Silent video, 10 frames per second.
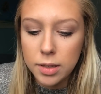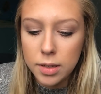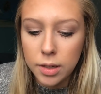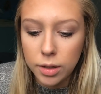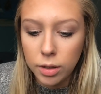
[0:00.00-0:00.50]

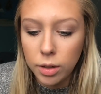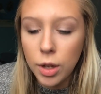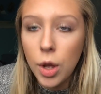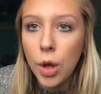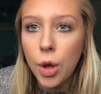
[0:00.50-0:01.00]
still
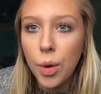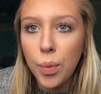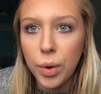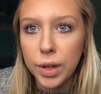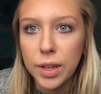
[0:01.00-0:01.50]

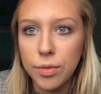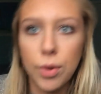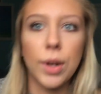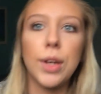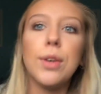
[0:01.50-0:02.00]
working
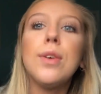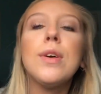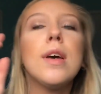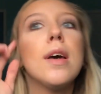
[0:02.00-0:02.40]
for you.